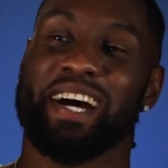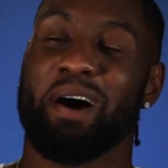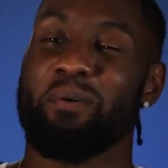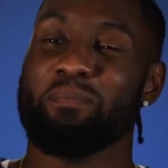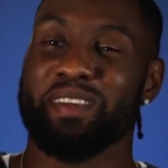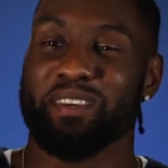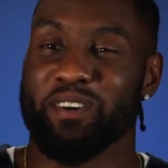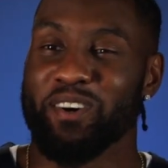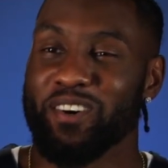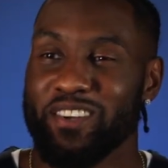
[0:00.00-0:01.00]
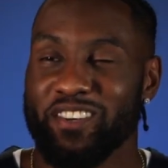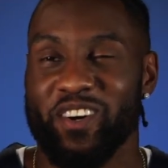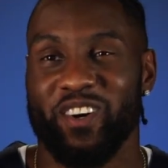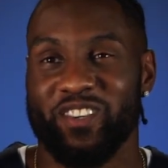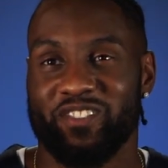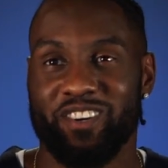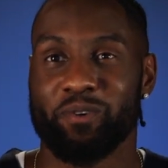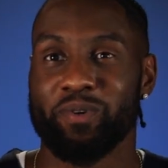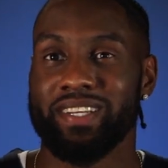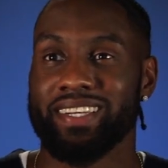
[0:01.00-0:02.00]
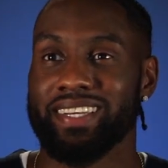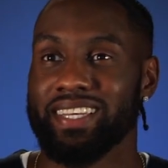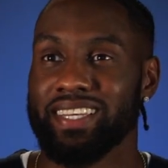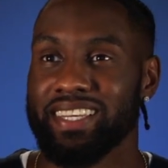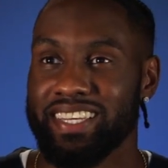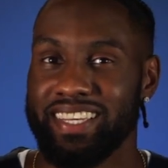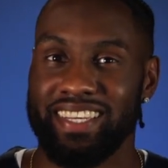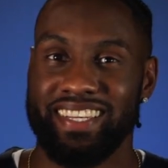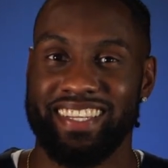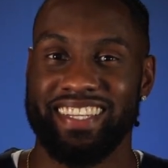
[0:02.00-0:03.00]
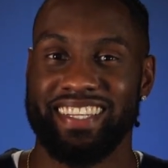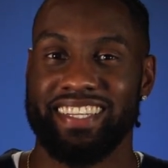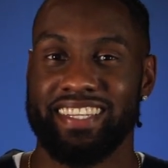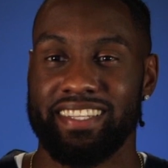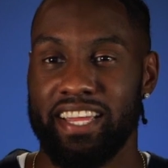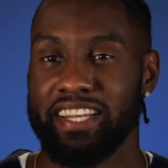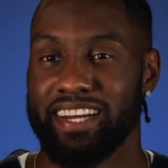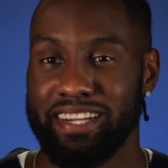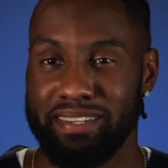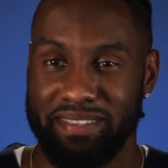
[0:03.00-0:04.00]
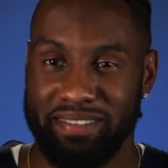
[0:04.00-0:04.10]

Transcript: I'm going to be in the car stuck with Nate Knight.